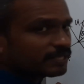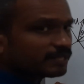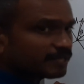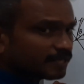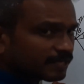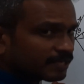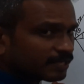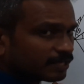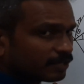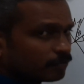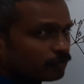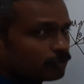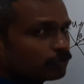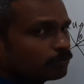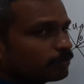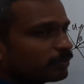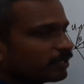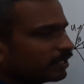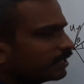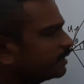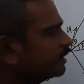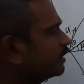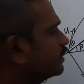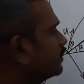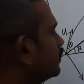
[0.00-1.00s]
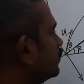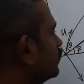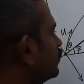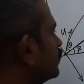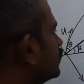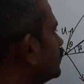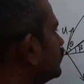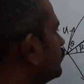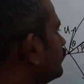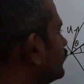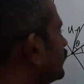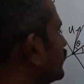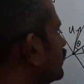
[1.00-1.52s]
in the ground plane,
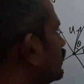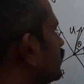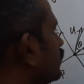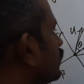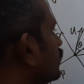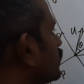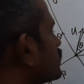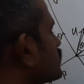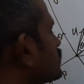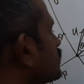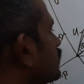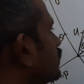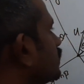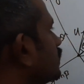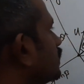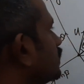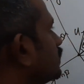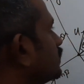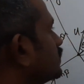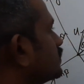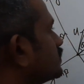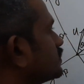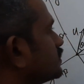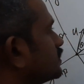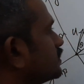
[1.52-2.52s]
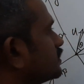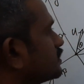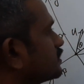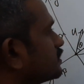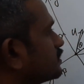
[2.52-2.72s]
okay, horizontal distance,